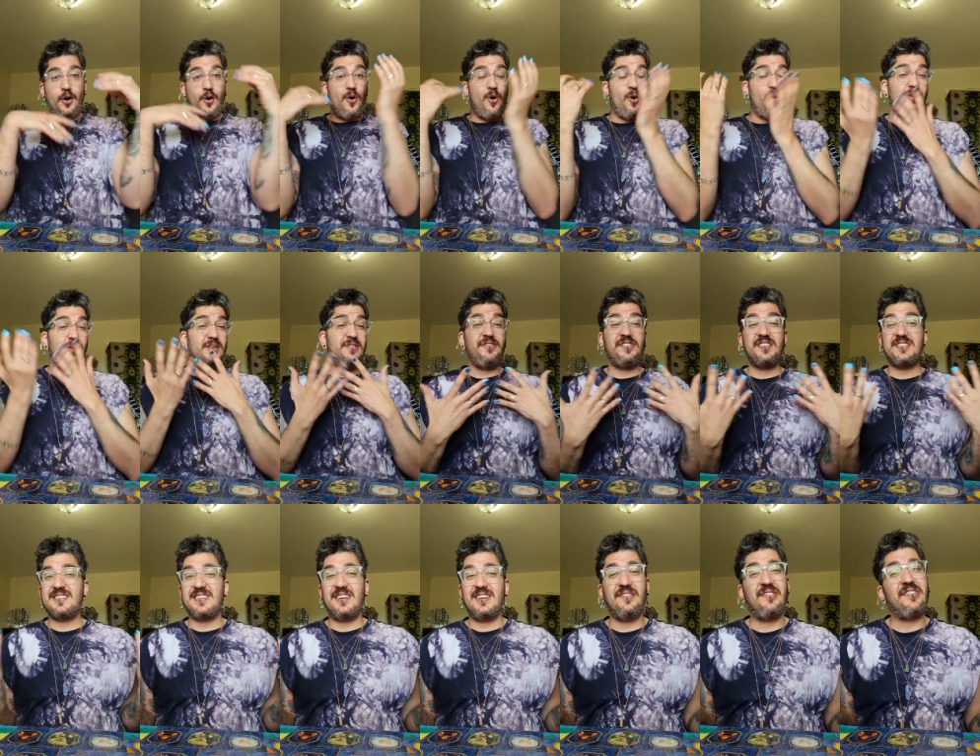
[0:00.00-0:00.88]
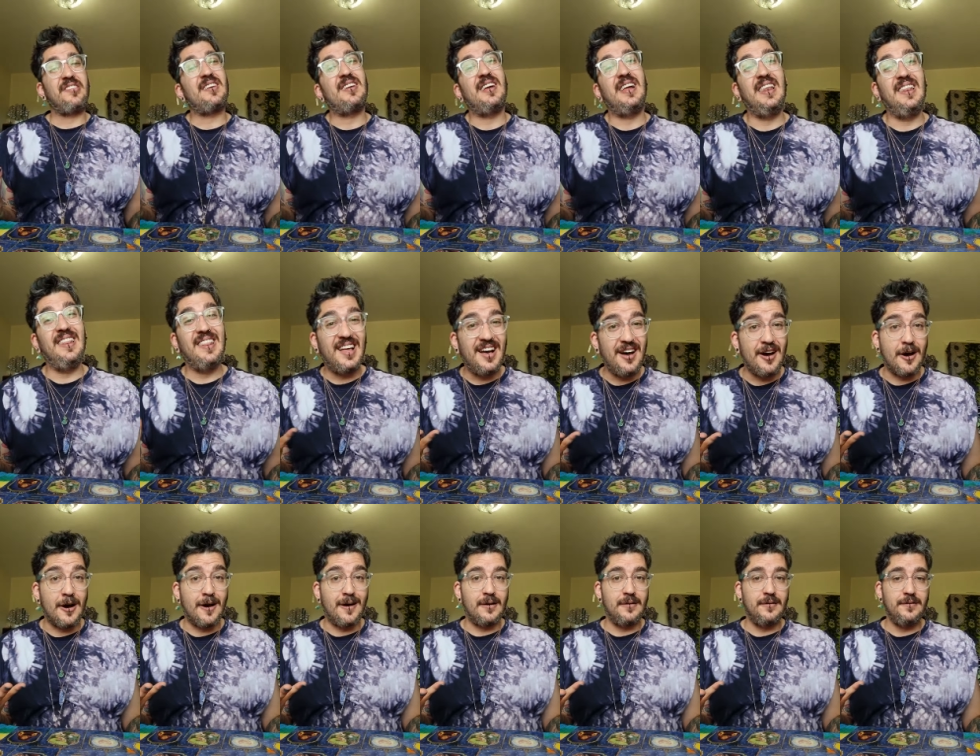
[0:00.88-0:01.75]
all of the stuff that I
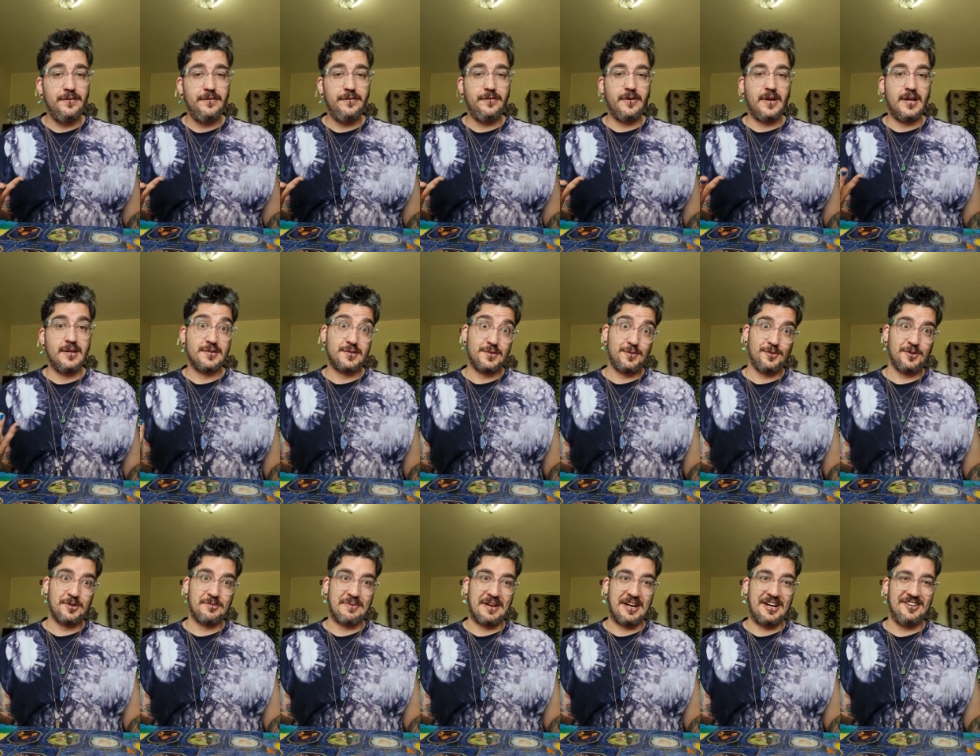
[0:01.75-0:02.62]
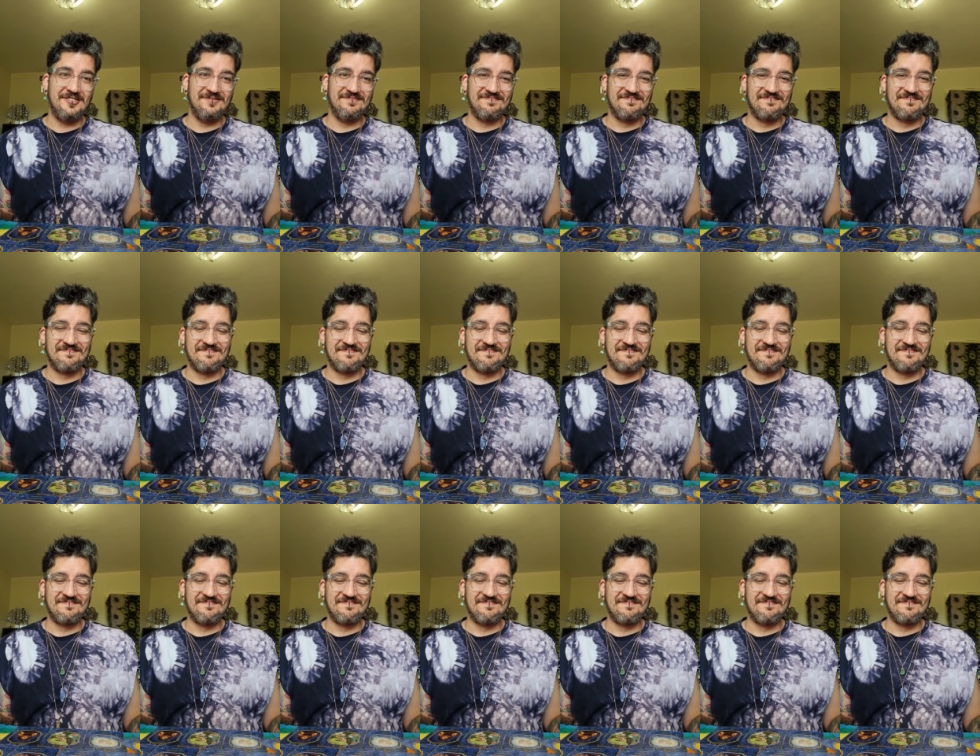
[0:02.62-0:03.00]
love and talk about,